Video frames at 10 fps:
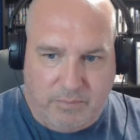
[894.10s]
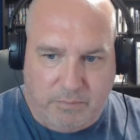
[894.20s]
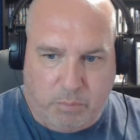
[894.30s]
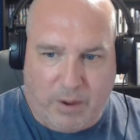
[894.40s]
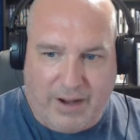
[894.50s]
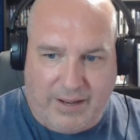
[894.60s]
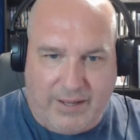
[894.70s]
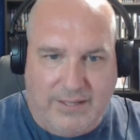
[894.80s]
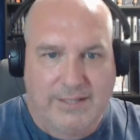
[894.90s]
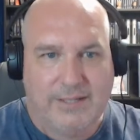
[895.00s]

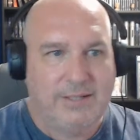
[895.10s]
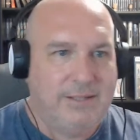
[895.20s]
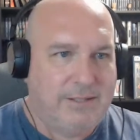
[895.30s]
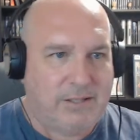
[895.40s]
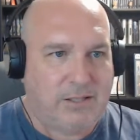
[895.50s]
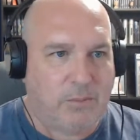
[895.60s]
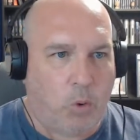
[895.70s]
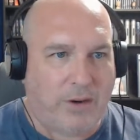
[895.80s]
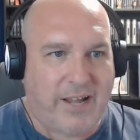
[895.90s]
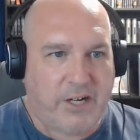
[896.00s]
bring some more
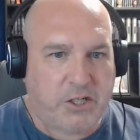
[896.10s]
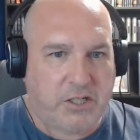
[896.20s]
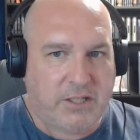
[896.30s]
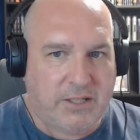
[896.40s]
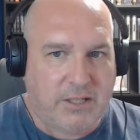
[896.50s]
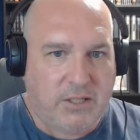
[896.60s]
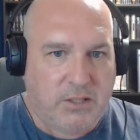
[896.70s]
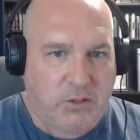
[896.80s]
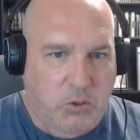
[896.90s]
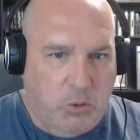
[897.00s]
attention
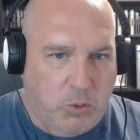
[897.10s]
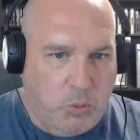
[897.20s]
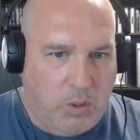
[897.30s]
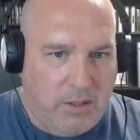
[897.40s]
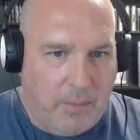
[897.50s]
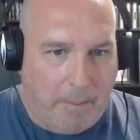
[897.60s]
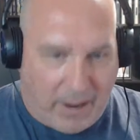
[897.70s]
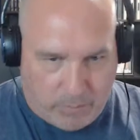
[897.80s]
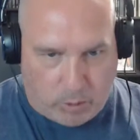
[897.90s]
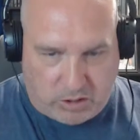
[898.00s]
to my
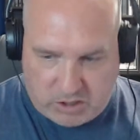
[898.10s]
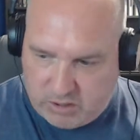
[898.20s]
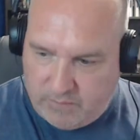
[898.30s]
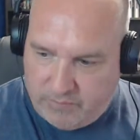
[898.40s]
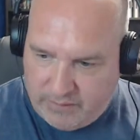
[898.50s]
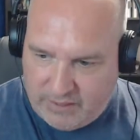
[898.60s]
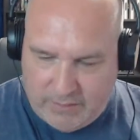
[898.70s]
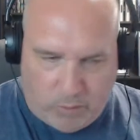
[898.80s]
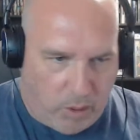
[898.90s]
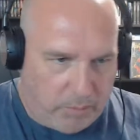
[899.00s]
books,
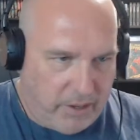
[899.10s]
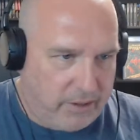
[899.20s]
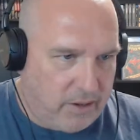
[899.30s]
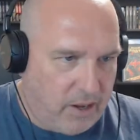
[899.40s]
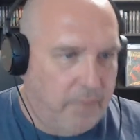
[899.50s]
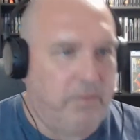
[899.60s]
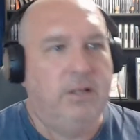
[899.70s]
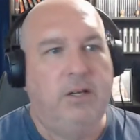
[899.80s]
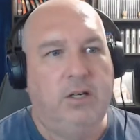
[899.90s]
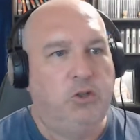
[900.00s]
EVOREALM.com
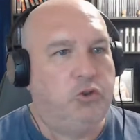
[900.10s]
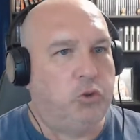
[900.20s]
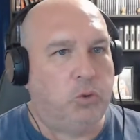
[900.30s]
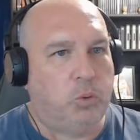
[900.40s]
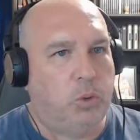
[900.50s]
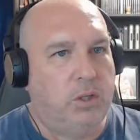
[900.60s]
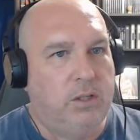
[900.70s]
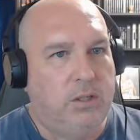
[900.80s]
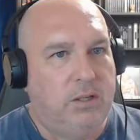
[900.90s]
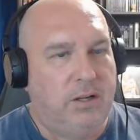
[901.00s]
to
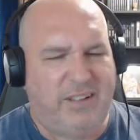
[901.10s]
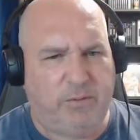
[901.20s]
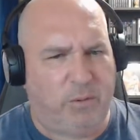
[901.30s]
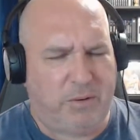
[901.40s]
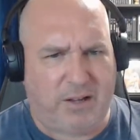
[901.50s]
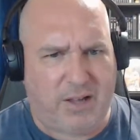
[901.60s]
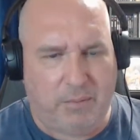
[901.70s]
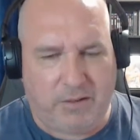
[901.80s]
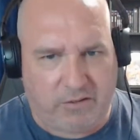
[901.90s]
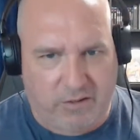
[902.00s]
EVOREALM.com,
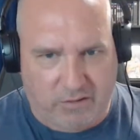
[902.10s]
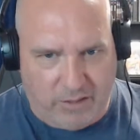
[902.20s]
just